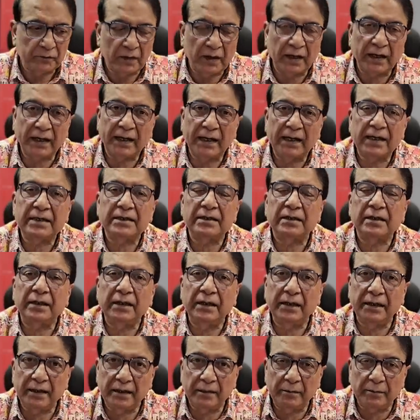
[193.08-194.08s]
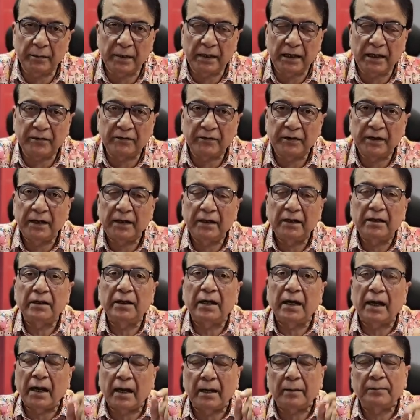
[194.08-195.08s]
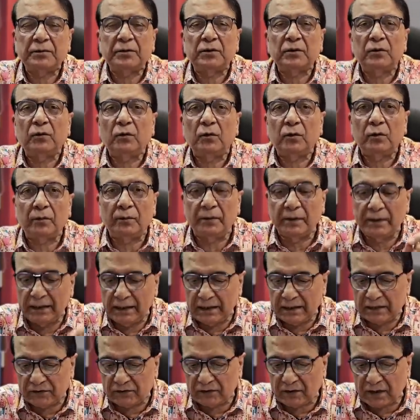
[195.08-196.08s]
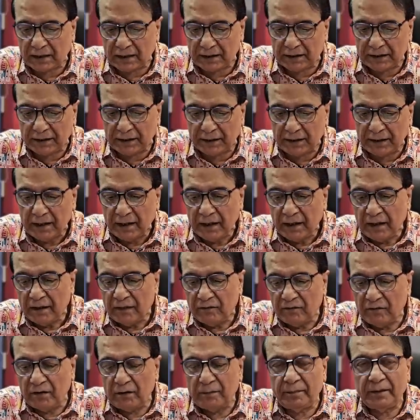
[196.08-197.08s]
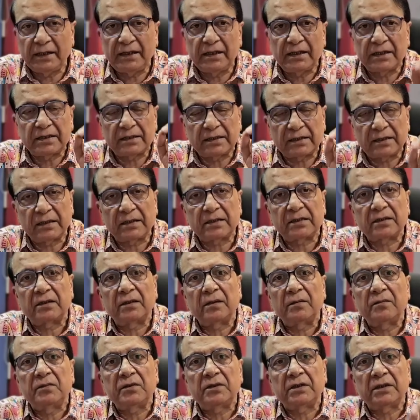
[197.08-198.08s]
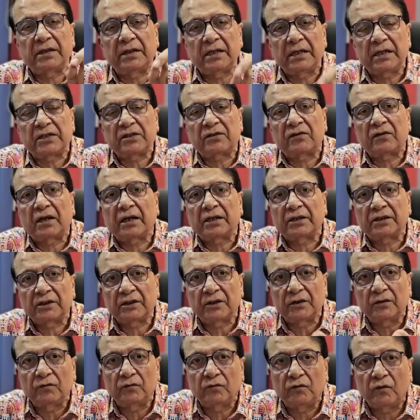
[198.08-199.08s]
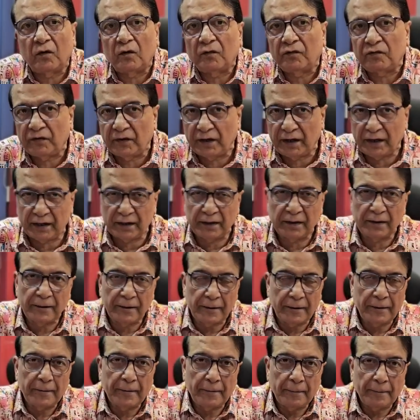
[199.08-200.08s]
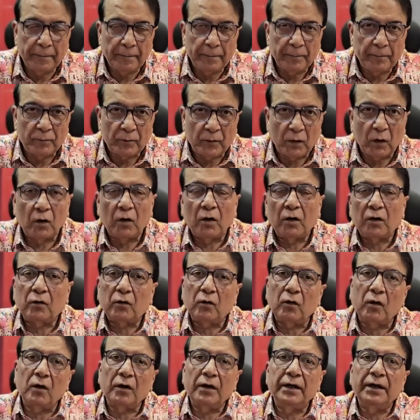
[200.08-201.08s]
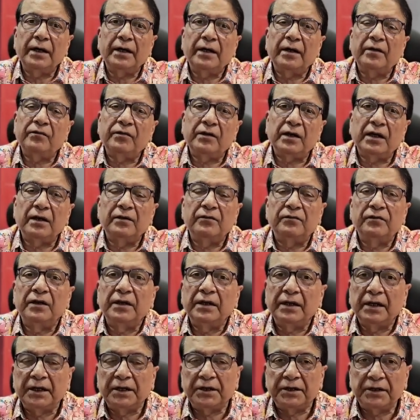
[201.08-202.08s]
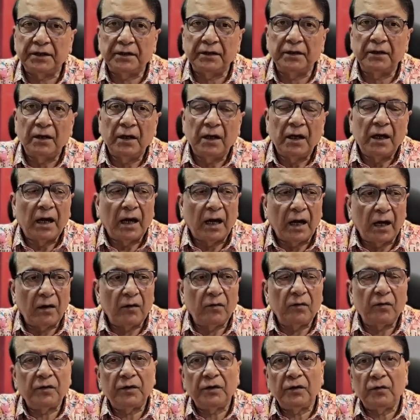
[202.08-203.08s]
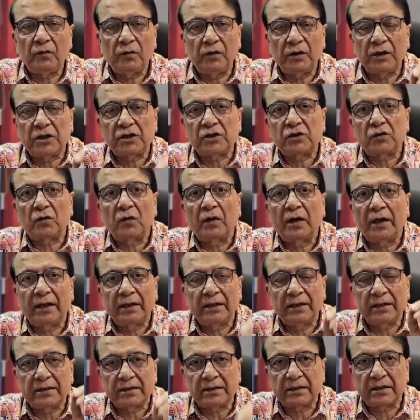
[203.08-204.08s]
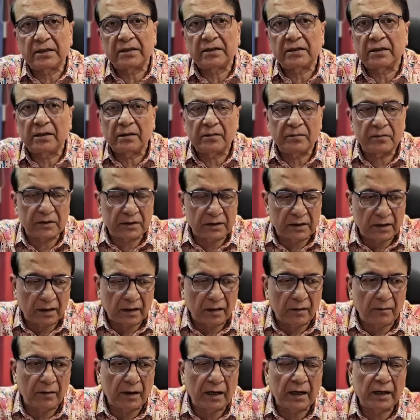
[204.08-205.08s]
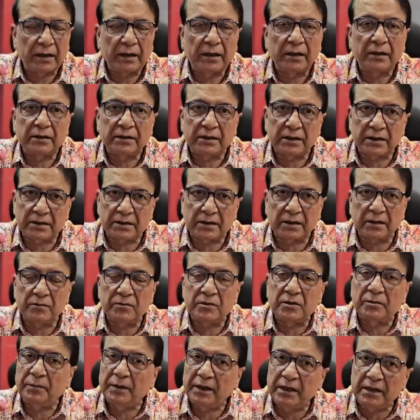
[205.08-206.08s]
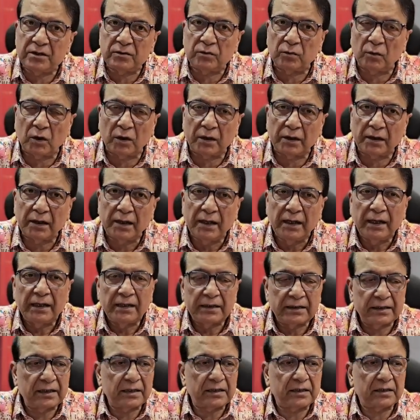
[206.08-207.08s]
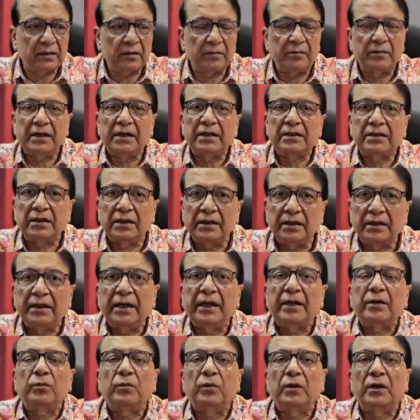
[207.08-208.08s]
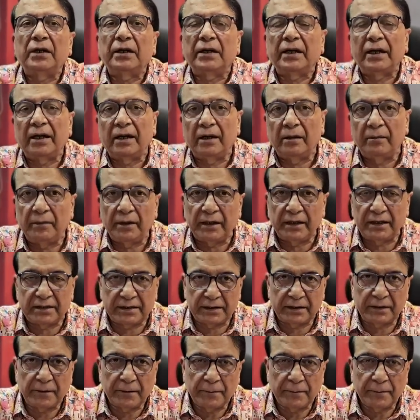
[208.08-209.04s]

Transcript: against the Indian military, the absolute winning strategy will be the systems destruction warfare or cognitive confrontation how do you destroy the systems the command systems means what system is the networked elements